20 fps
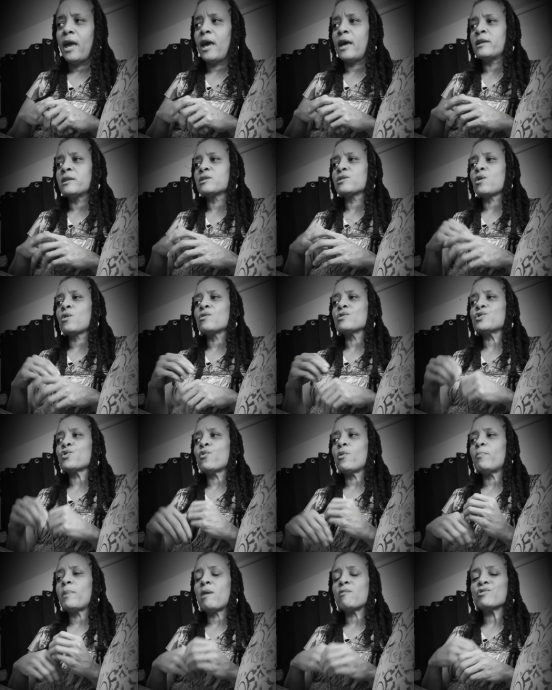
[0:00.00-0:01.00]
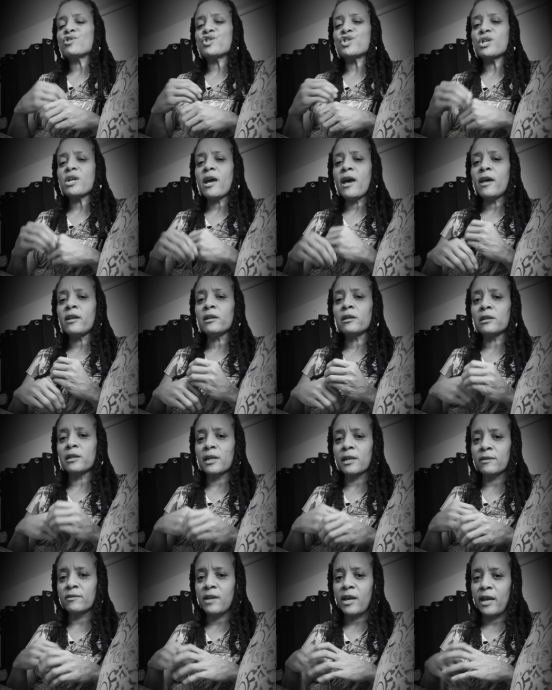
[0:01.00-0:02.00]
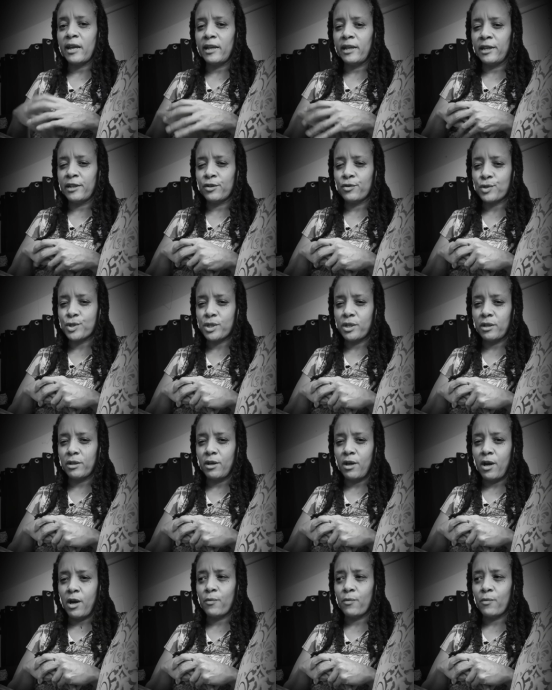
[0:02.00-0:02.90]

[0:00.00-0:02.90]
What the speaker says: And it's also about channeling that energy.